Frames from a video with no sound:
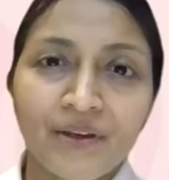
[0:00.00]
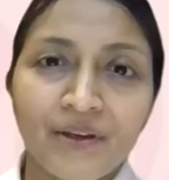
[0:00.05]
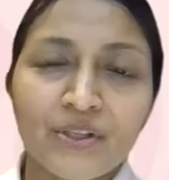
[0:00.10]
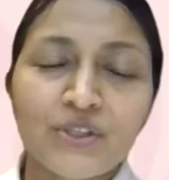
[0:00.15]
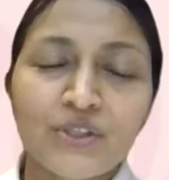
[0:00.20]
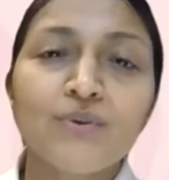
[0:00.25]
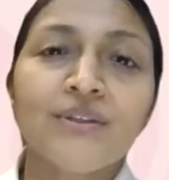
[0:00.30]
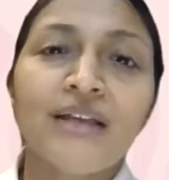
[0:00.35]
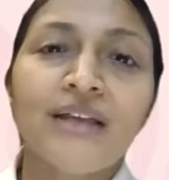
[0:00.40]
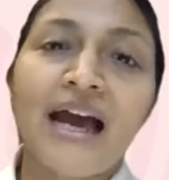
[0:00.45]

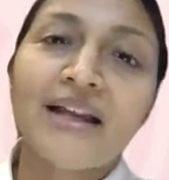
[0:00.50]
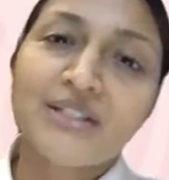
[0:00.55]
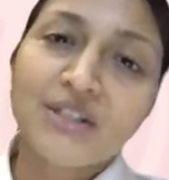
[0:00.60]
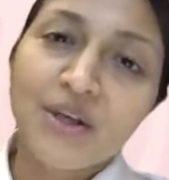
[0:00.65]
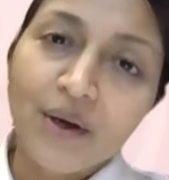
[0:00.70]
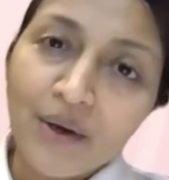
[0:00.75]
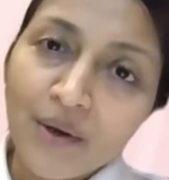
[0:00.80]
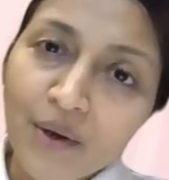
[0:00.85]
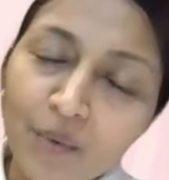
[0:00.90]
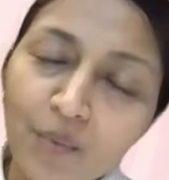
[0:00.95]
so that
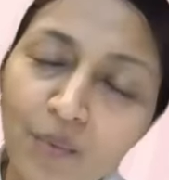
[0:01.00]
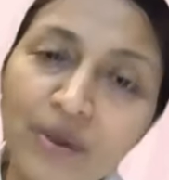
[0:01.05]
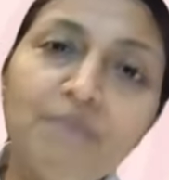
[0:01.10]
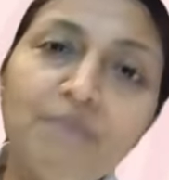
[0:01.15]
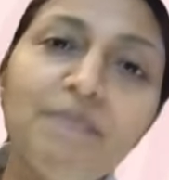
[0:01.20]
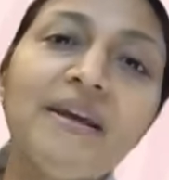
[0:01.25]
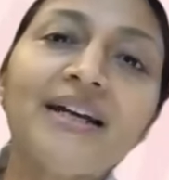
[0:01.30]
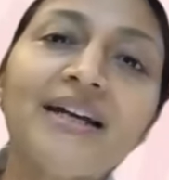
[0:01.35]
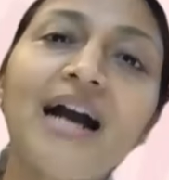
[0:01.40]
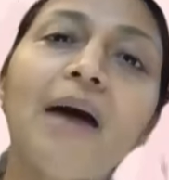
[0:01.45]
we
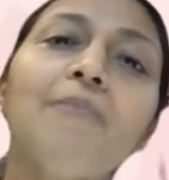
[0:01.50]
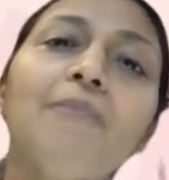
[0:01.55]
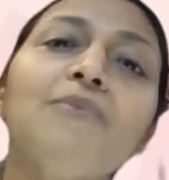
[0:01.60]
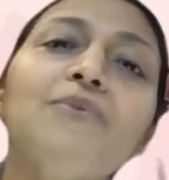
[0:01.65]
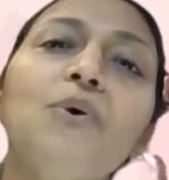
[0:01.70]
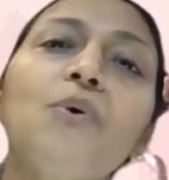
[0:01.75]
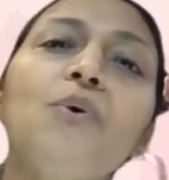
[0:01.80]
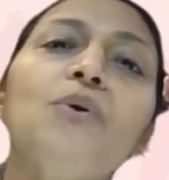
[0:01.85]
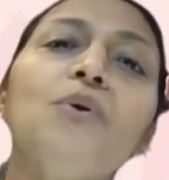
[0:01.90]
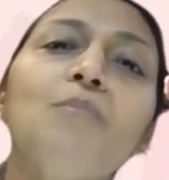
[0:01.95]
become
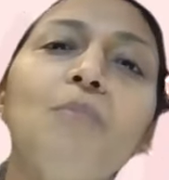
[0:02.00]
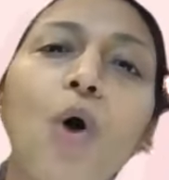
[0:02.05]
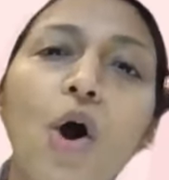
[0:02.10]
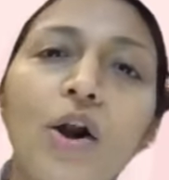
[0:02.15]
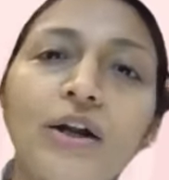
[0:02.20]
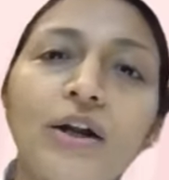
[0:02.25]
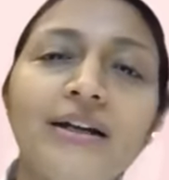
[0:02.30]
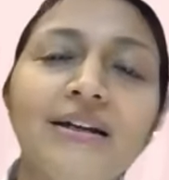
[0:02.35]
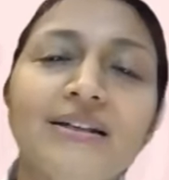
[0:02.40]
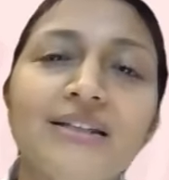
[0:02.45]
role
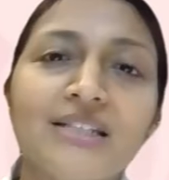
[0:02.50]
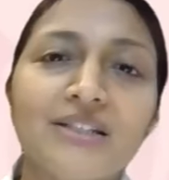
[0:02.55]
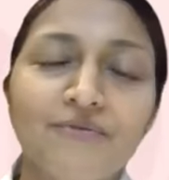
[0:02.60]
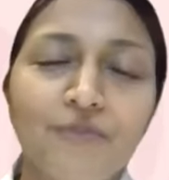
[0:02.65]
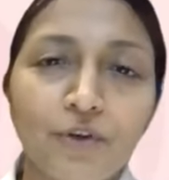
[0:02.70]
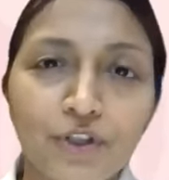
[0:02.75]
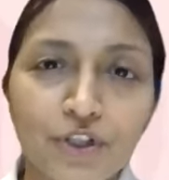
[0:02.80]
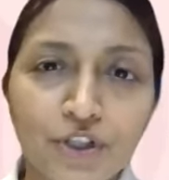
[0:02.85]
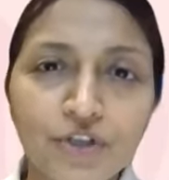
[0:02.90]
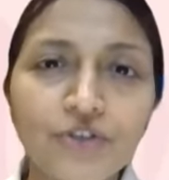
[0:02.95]
models
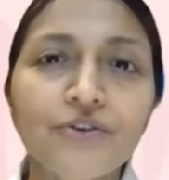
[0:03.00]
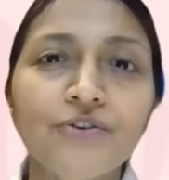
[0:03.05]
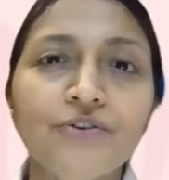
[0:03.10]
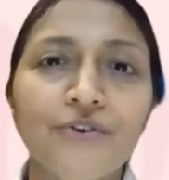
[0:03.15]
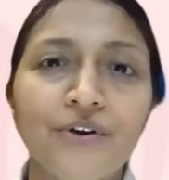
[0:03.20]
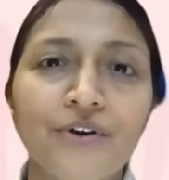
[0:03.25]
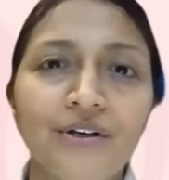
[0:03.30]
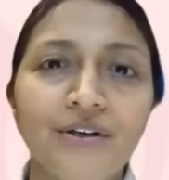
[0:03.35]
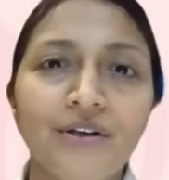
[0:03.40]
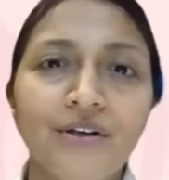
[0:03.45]
for
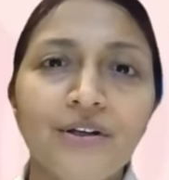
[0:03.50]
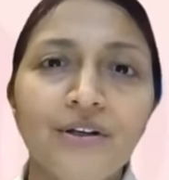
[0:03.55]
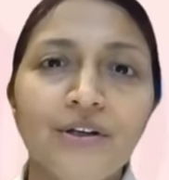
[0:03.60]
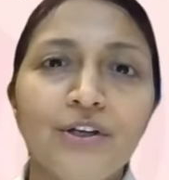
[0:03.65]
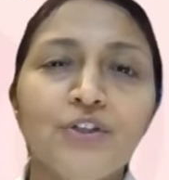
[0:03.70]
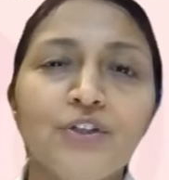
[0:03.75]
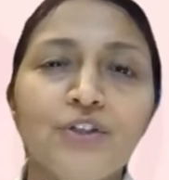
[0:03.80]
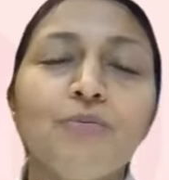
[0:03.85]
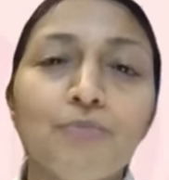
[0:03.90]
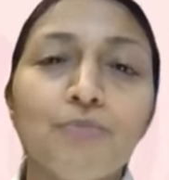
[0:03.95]
children
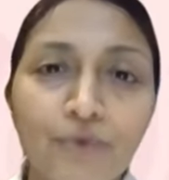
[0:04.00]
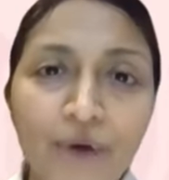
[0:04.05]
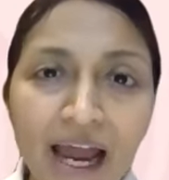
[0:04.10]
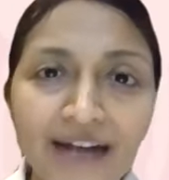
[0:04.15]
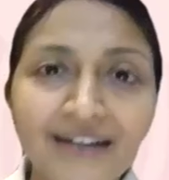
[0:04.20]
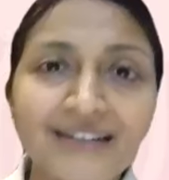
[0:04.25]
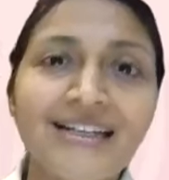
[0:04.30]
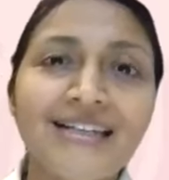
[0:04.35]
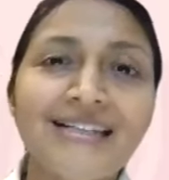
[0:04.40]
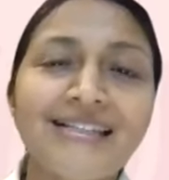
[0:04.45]
to
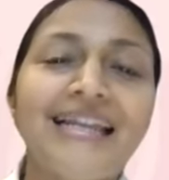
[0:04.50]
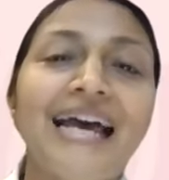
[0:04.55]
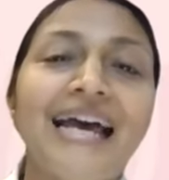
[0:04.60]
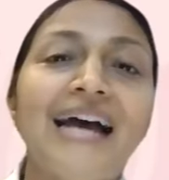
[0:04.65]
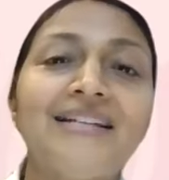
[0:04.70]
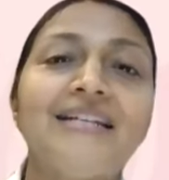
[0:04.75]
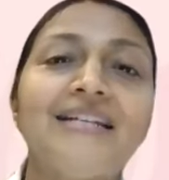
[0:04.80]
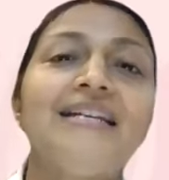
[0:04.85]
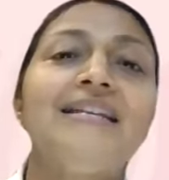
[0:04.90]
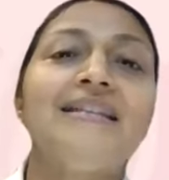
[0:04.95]
practice
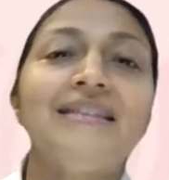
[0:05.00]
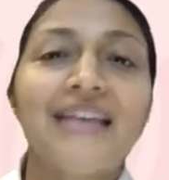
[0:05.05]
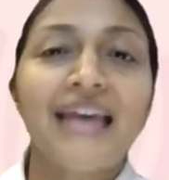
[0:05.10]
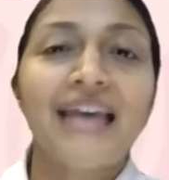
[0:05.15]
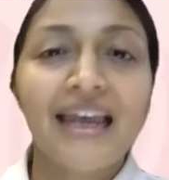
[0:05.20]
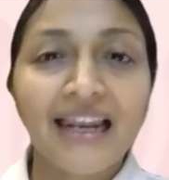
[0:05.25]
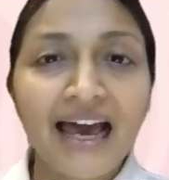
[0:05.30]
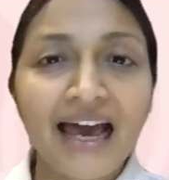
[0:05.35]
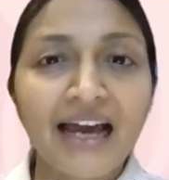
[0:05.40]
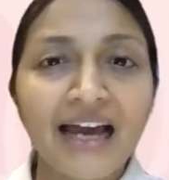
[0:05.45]
that in
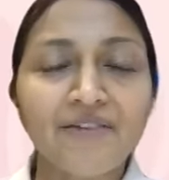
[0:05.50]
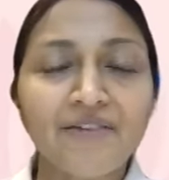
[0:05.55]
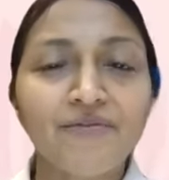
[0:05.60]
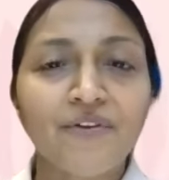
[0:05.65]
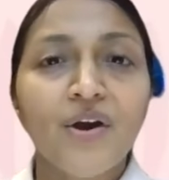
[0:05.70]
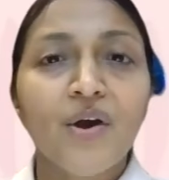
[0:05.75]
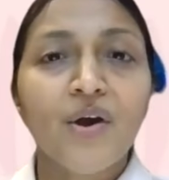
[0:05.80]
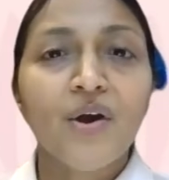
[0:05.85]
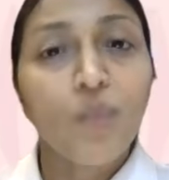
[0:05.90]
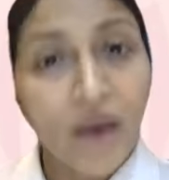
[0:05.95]
their life
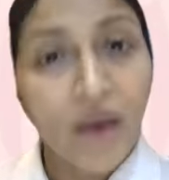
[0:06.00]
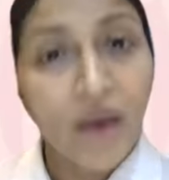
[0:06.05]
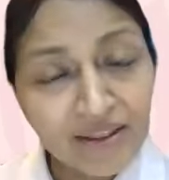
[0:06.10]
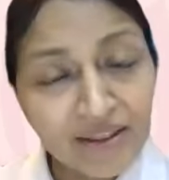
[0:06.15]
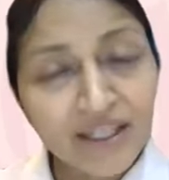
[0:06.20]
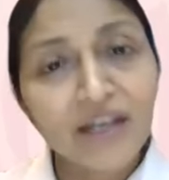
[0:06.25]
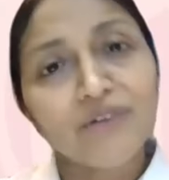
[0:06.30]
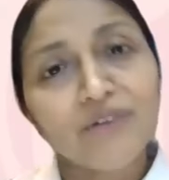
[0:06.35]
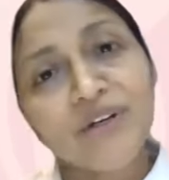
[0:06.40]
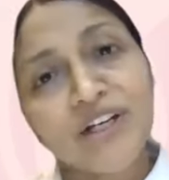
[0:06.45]
when
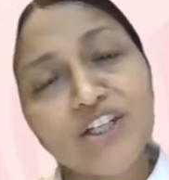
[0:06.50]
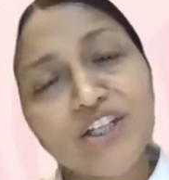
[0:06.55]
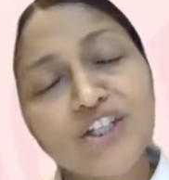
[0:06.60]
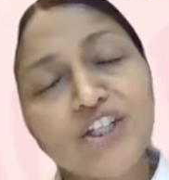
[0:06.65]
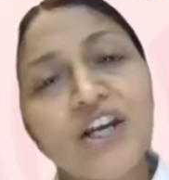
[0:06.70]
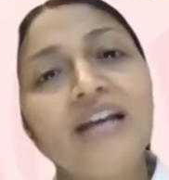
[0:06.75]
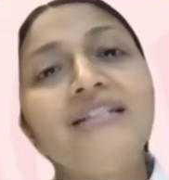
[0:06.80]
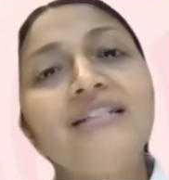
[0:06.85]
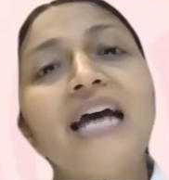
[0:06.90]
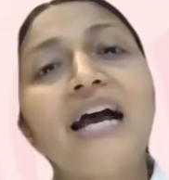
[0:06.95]
they reach
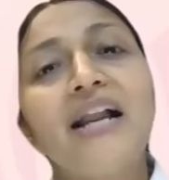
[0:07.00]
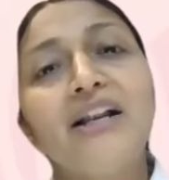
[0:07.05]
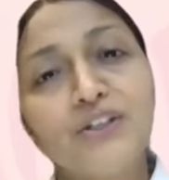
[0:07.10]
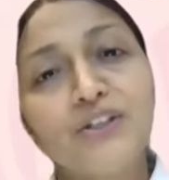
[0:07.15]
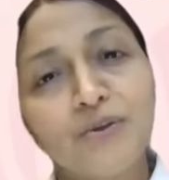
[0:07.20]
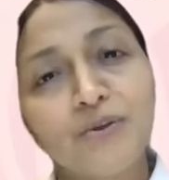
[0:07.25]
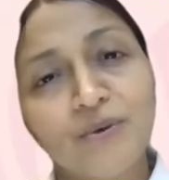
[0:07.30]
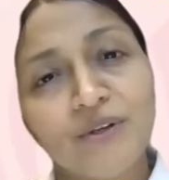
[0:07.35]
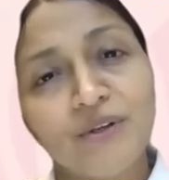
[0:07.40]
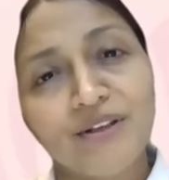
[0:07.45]

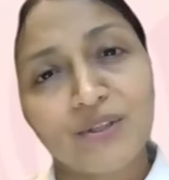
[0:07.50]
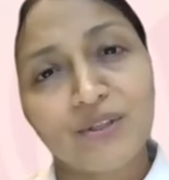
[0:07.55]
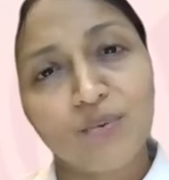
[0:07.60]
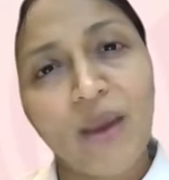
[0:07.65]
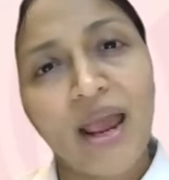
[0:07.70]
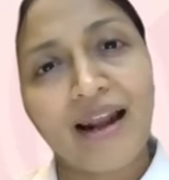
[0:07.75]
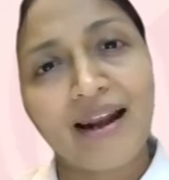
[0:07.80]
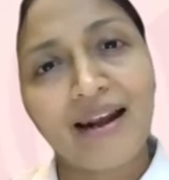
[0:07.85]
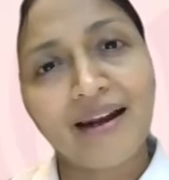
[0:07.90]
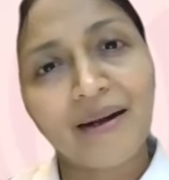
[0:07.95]
adulthood as
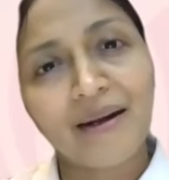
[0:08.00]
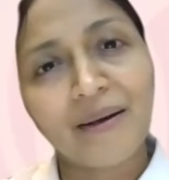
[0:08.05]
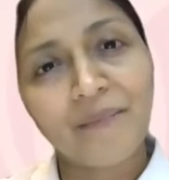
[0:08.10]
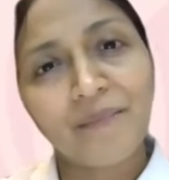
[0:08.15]
well.